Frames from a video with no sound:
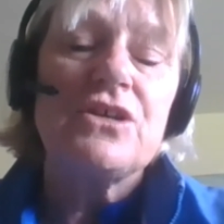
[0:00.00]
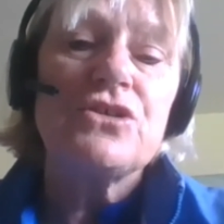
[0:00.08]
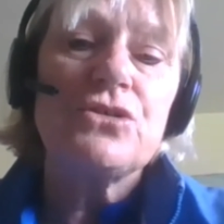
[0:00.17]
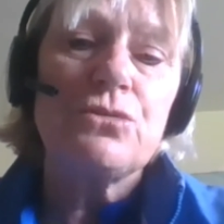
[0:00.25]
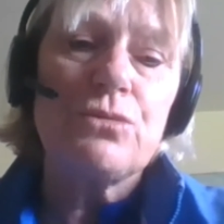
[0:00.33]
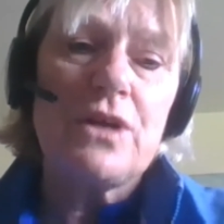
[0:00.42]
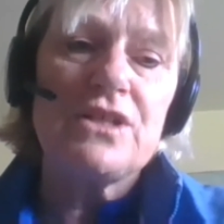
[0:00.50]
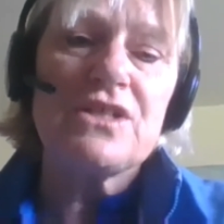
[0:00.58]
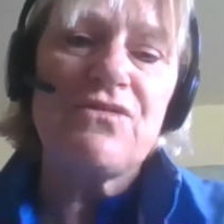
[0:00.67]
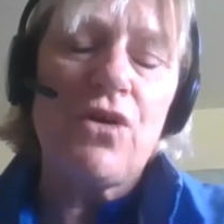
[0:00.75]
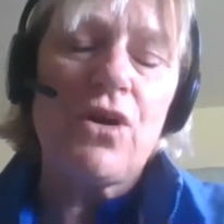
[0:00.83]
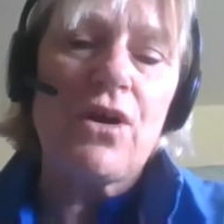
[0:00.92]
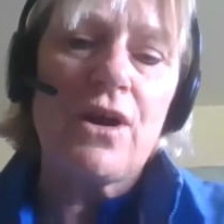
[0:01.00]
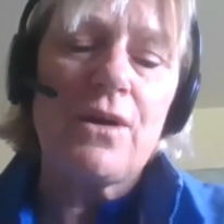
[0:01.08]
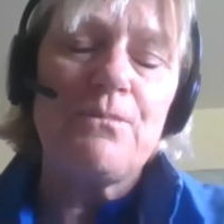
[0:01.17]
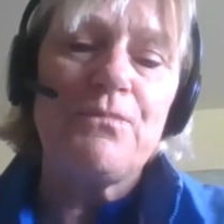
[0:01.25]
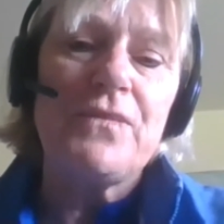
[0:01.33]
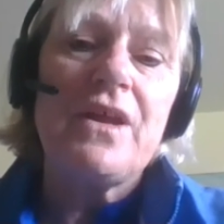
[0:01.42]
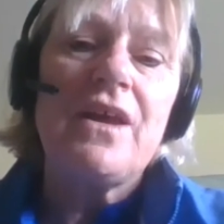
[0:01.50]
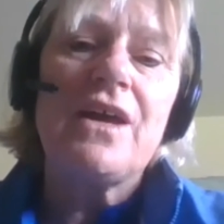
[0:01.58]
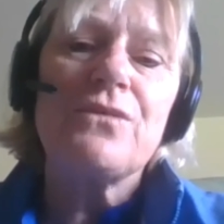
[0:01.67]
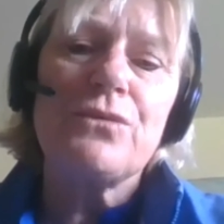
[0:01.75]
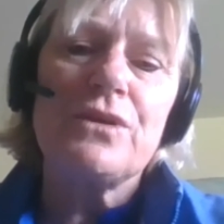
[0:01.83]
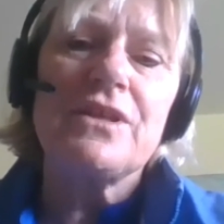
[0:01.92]
to run his farm
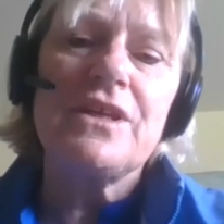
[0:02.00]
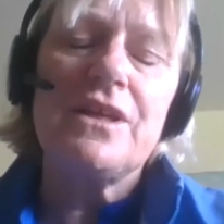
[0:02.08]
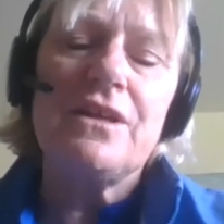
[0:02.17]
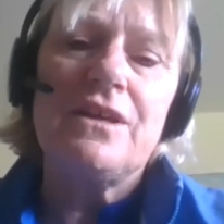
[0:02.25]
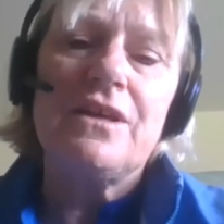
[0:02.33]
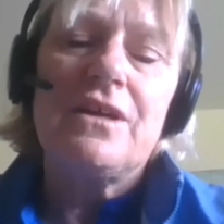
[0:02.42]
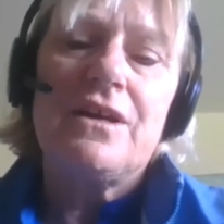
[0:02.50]
had really